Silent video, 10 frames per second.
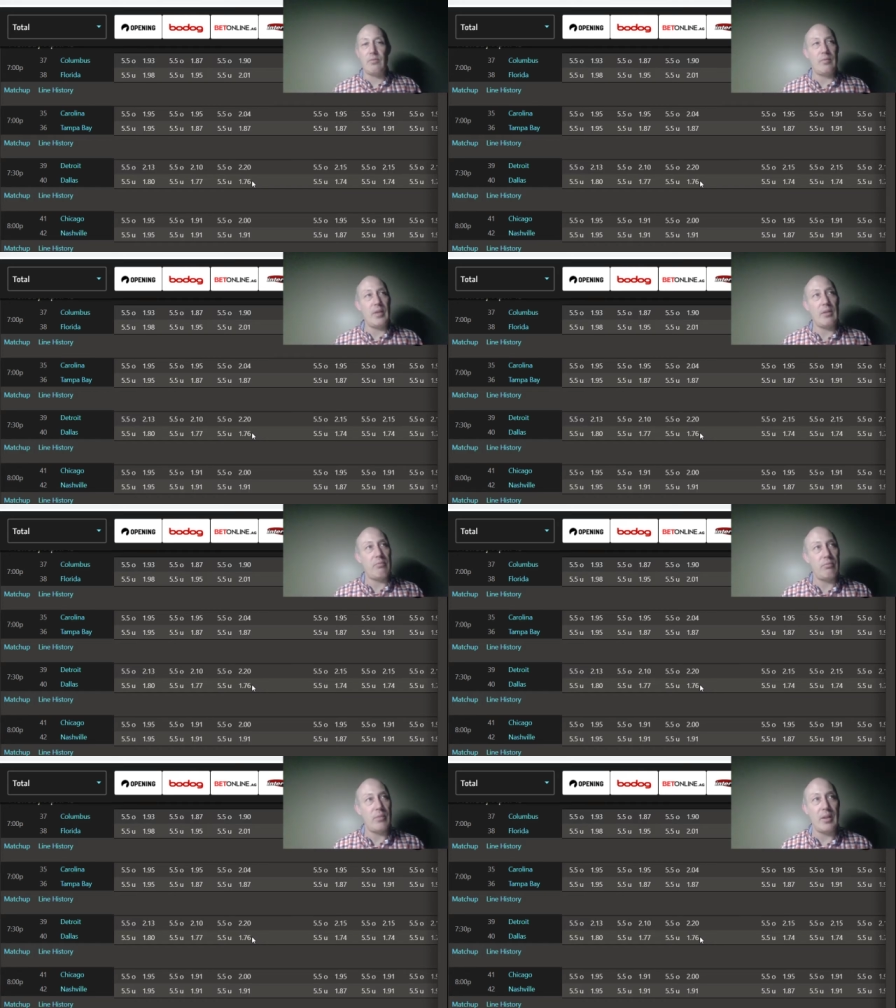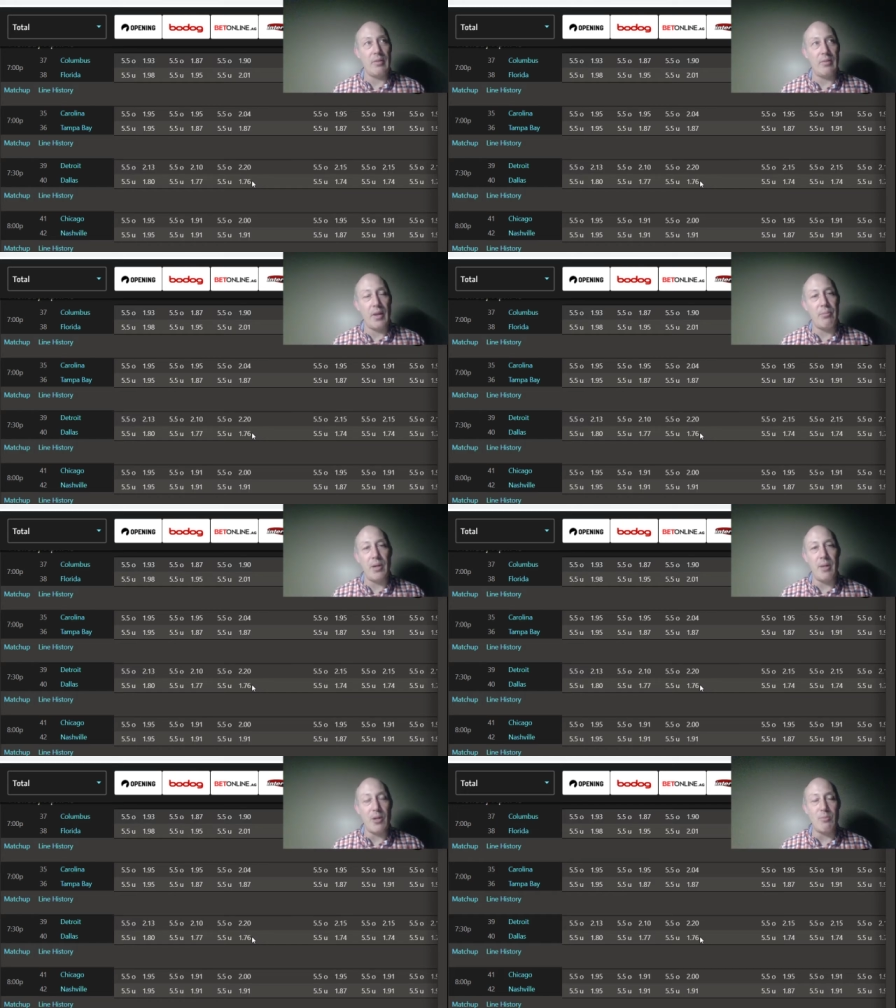They pretty
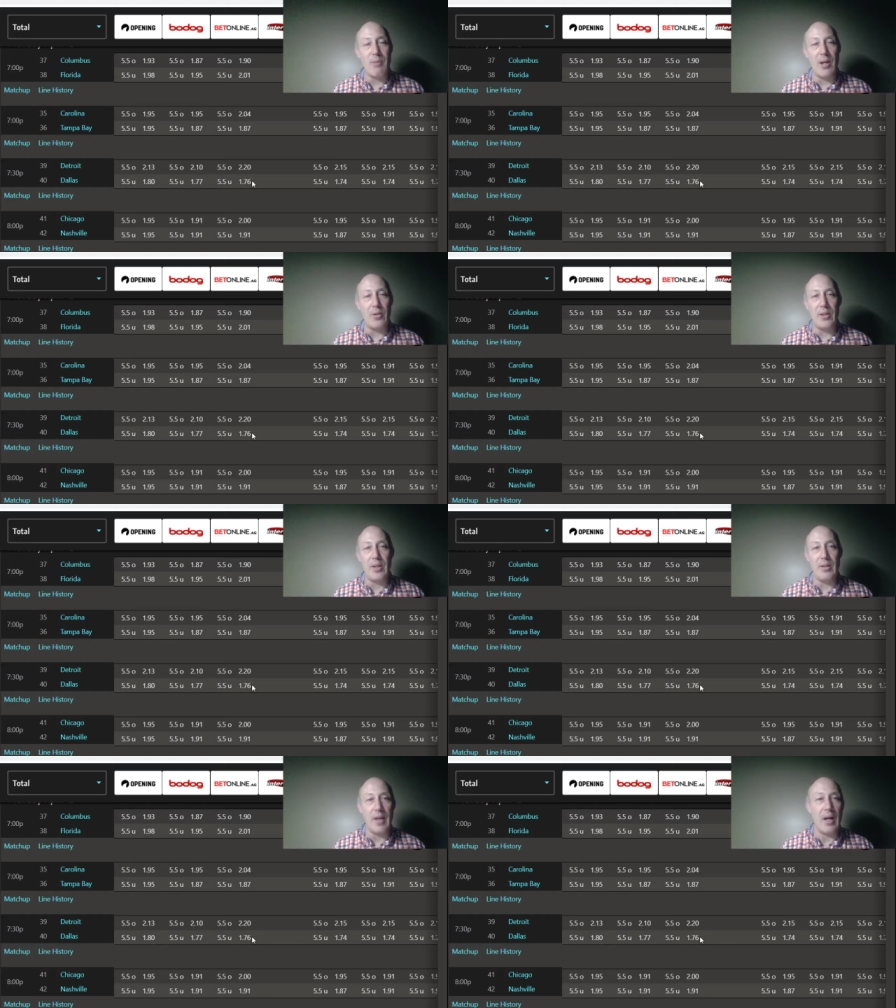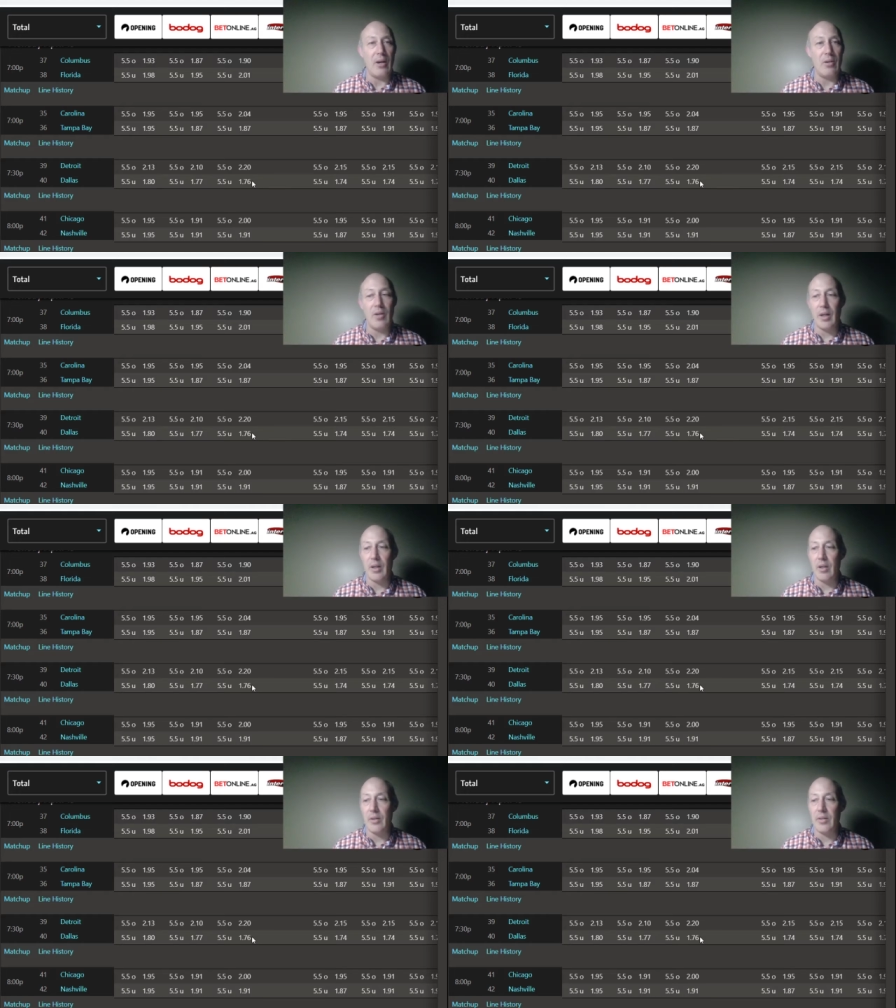much mailed it in now.